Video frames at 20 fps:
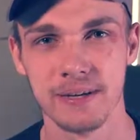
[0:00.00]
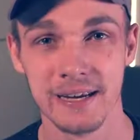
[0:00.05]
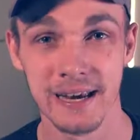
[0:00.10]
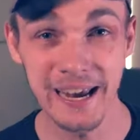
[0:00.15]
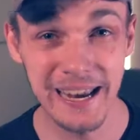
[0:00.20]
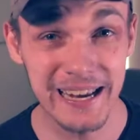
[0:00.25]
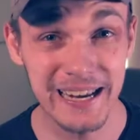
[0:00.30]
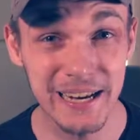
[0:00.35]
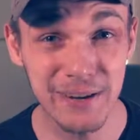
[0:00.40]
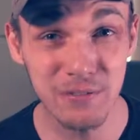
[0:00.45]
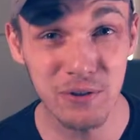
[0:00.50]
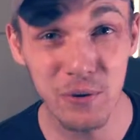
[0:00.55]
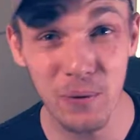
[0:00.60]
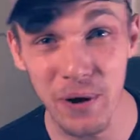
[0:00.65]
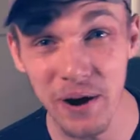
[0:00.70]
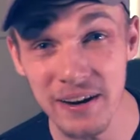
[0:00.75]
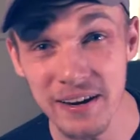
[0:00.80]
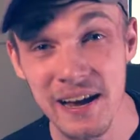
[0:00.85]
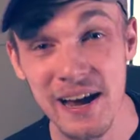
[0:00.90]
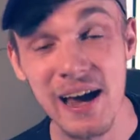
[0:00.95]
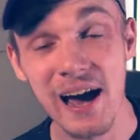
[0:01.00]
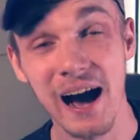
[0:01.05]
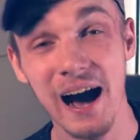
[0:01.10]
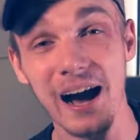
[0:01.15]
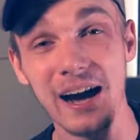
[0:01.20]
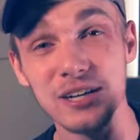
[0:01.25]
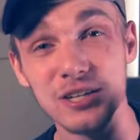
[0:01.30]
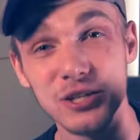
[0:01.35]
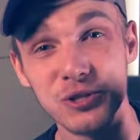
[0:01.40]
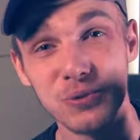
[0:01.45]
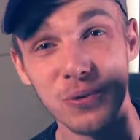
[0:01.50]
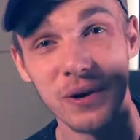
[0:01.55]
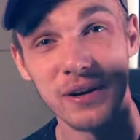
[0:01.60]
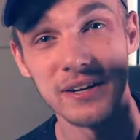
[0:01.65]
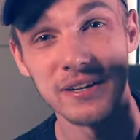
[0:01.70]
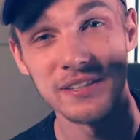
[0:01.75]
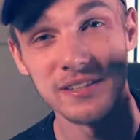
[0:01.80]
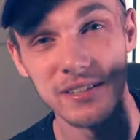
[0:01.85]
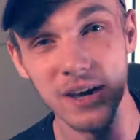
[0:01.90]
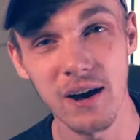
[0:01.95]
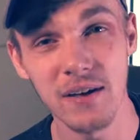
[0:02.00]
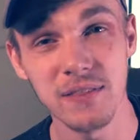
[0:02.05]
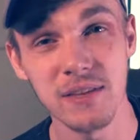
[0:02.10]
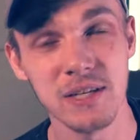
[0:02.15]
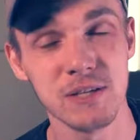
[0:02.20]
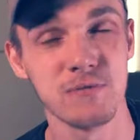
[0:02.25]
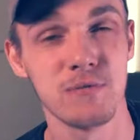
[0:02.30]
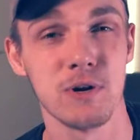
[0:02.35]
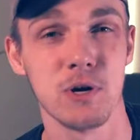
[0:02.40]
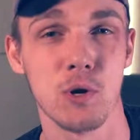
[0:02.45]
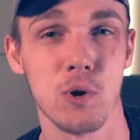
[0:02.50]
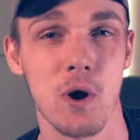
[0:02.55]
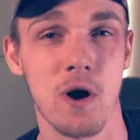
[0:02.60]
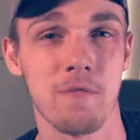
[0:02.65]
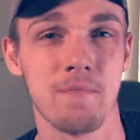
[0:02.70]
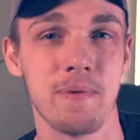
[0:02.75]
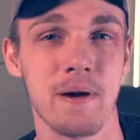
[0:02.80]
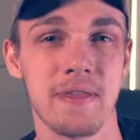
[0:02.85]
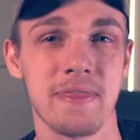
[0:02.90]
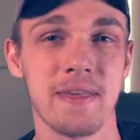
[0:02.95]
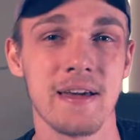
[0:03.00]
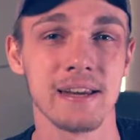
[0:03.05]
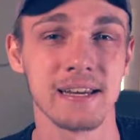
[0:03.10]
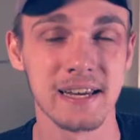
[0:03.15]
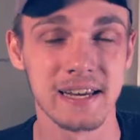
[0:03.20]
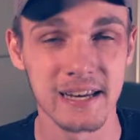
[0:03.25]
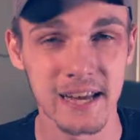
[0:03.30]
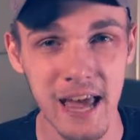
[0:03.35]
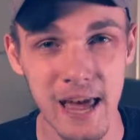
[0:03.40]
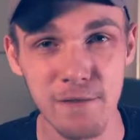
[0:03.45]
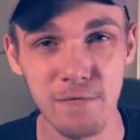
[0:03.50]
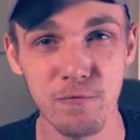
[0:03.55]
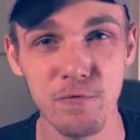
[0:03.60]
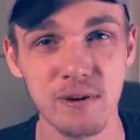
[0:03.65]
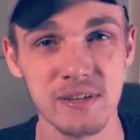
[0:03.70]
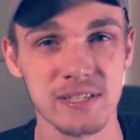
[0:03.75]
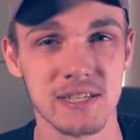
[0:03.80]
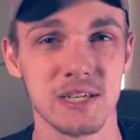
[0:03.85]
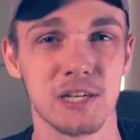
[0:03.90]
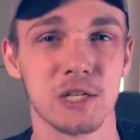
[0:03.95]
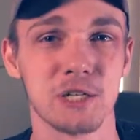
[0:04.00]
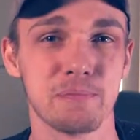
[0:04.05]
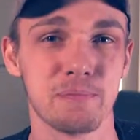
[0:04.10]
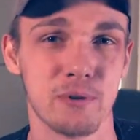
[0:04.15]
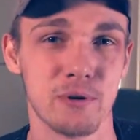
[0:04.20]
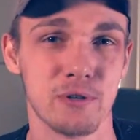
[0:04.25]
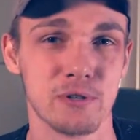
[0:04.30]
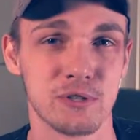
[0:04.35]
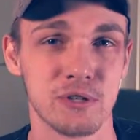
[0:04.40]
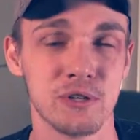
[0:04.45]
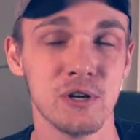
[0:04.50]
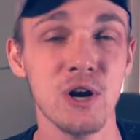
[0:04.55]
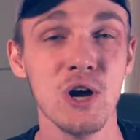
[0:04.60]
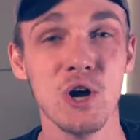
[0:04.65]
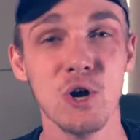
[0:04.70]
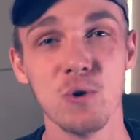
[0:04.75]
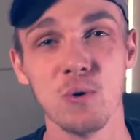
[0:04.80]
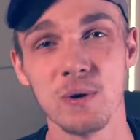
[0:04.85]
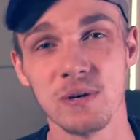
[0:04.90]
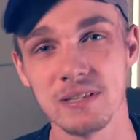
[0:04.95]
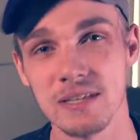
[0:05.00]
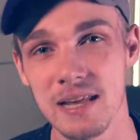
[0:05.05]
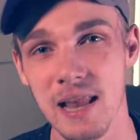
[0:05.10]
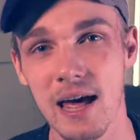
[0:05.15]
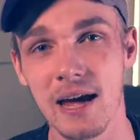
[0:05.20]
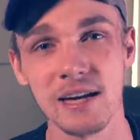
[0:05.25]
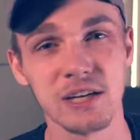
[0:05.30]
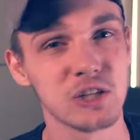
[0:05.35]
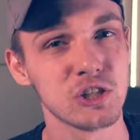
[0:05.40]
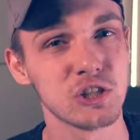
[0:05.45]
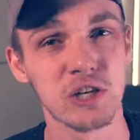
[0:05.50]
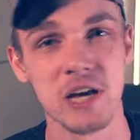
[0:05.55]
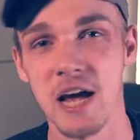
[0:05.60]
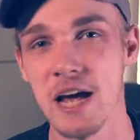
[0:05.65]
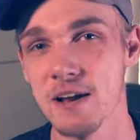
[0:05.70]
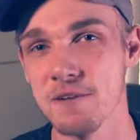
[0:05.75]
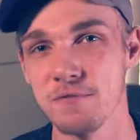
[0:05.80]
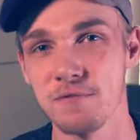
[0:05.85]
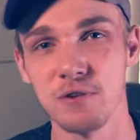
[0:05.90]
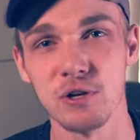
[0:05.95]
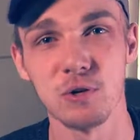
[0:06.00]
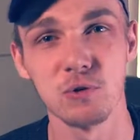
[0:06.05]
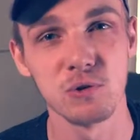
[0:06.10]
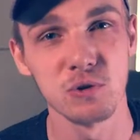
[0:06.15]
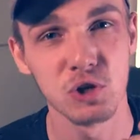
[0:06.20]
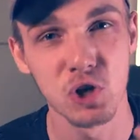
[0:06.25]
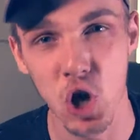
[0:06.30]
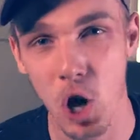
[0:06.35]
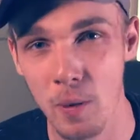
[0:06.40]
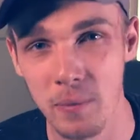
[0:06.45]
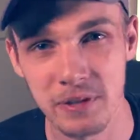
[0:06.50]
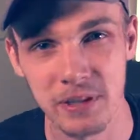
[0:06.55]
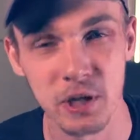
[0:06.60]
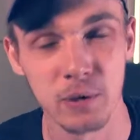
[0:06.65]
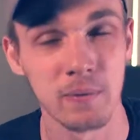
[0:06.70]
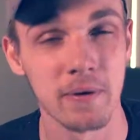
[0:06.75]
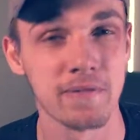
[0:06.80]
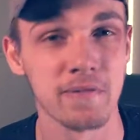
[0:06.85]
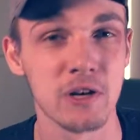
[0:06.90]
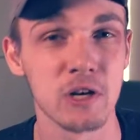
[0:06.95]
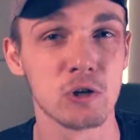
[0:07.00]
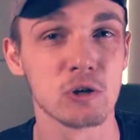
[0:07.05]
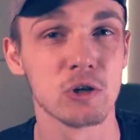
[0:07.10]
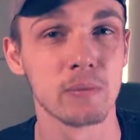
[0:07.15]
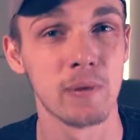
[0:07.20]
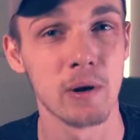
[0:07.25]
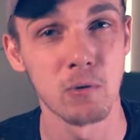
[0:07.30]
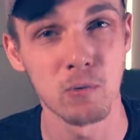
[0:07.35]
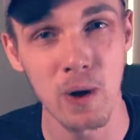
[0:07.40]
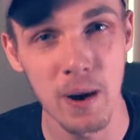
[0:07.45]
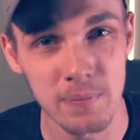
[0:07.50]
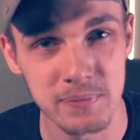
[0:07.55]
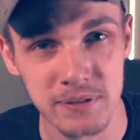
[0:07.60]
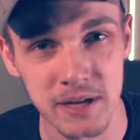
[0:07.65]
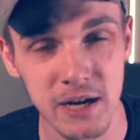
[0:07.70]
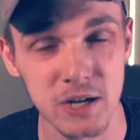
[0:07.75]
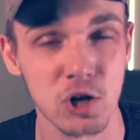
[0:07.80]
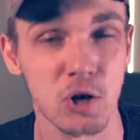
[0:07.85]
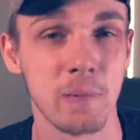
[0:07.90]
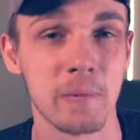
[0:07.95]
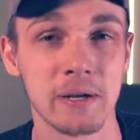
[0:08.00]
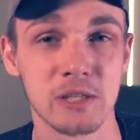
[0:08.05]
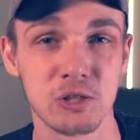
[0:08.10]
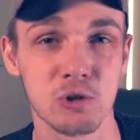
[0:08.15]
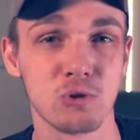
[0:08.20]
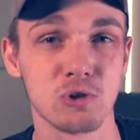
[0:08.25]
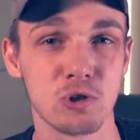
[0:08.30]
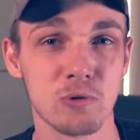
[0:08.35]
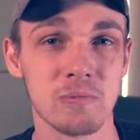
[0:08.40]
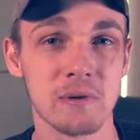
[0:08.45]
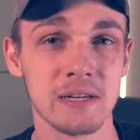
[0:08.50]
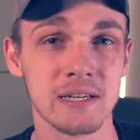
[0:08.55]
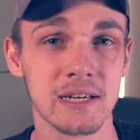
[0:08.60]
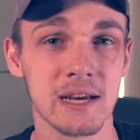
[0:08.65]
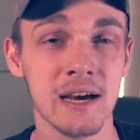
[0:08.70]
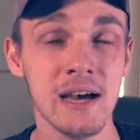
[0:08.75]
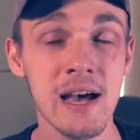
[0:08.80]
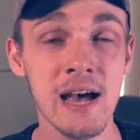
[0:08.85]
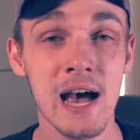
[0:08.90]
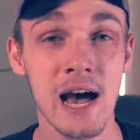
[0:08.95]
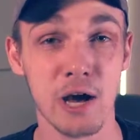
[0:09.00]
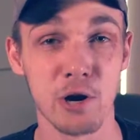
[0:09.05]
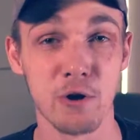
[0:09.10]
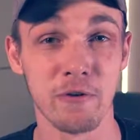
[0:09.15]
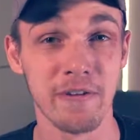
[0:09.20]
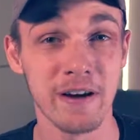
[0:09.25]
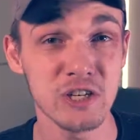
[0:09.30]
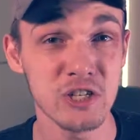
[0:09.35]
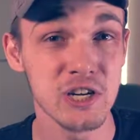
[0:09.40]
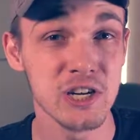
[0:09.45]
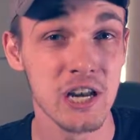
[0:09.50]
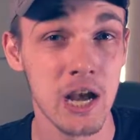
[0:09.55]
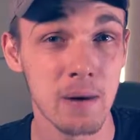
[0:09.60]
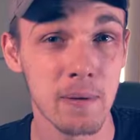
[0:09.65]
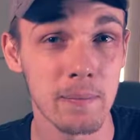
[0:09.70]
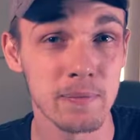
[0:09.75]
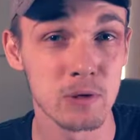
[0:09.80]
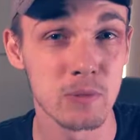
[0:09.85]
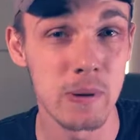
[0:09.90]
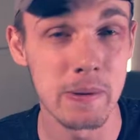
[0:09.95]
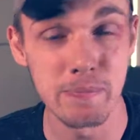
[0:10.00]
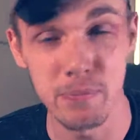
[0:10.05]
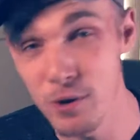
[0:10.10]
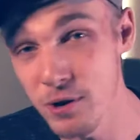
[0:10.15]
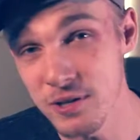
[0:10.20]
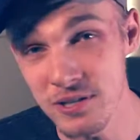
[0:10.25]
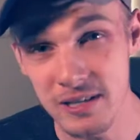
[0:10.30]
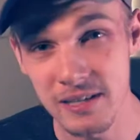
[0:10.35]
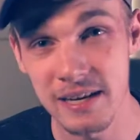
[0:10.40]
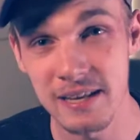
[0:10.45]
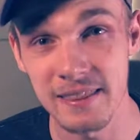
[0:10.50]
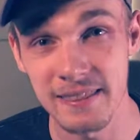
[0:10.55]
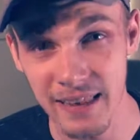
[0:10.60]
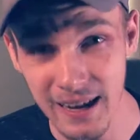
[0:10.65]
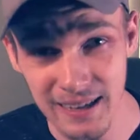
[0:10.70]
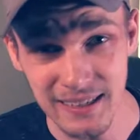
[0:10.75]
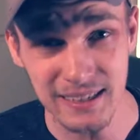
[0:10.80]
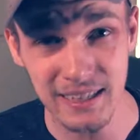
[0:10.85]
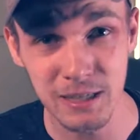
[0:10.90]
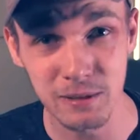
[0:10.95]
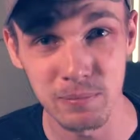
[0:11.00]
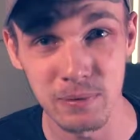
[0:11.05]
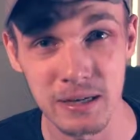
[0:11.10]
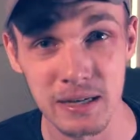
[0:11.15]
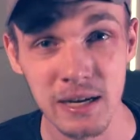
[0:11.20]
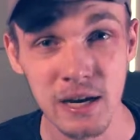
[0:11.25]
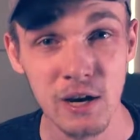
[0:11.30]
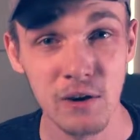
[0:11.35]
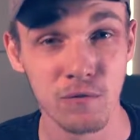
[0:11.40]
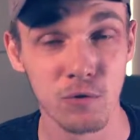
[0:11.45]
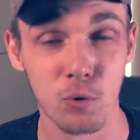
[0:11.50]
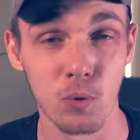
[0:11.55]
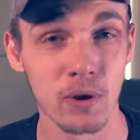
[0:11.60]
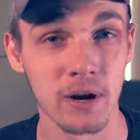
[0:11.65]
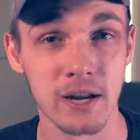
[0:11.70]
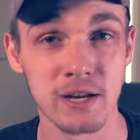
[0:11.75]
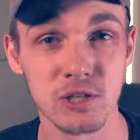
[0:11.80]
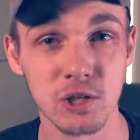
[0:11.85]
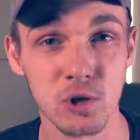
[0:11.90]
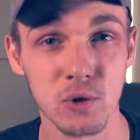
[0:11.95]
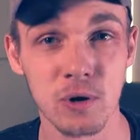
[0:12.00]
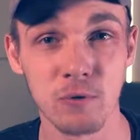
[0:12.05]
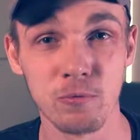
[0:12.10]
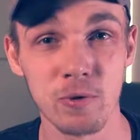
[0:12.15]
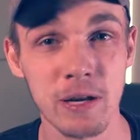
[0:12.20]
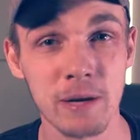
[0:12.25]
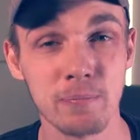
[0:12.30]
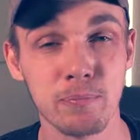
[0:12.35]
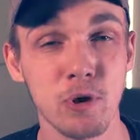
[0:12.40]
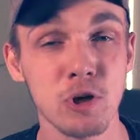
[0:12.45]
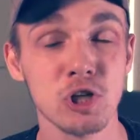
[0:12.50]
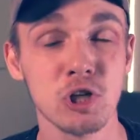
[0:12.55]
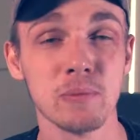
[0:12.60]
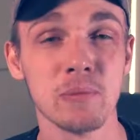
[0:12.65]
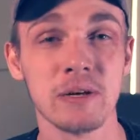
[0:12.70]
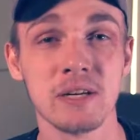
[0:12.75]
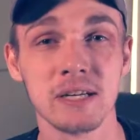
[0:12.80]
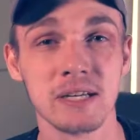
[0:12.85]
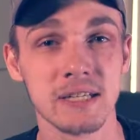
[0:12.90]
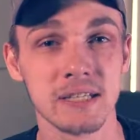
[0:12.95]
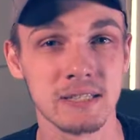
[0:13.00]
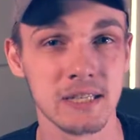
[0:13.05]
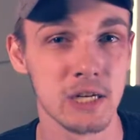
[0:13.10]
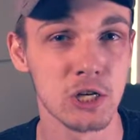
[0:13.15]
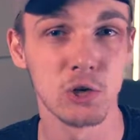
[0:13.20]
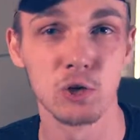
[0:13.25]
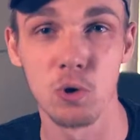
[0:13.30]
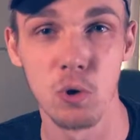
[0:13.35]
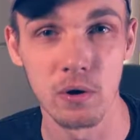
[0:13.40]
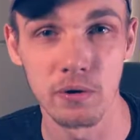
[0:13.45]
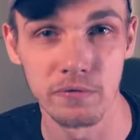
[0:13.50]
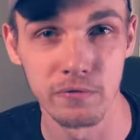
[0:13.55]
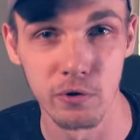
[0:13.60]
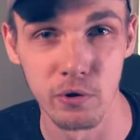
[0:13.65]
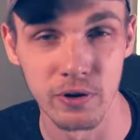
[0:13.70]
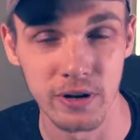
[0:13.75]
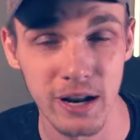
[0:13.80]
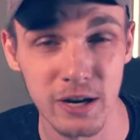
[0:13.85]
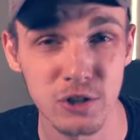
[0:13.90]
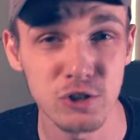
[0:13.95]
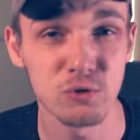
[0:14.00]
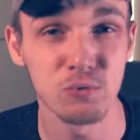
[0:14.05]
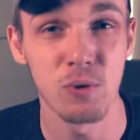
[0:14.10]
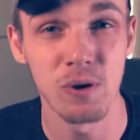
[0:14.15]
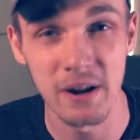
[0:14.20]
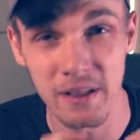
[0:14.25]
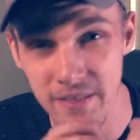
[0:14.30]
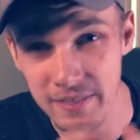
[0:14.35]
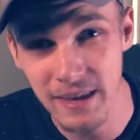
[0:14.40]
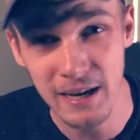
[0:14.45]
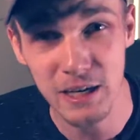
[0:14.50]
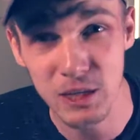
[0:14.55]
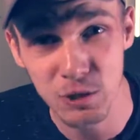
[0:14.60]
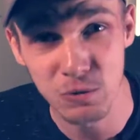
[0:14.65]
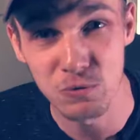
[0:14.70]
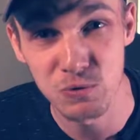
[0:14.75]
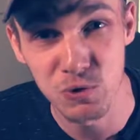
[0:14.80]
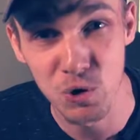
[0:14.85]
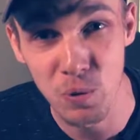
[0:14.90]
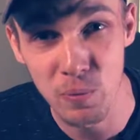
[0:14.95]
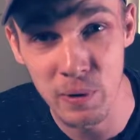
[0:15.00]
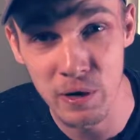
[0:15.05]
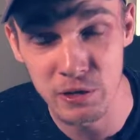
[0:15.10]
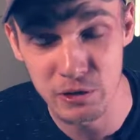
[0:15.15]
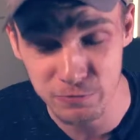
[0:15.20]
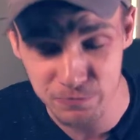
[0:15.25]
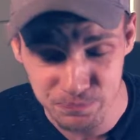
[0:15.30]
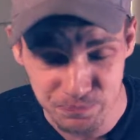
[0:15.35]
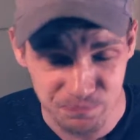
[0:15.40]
Hey everyone, I just want to start this video off by thanking every single person who has liked, shared, viewed, commented on my videos on my website, on my social media, and have actually come up to me personally thanking me for what I do and really pushing me to continue going forward. I just want to thank you so much.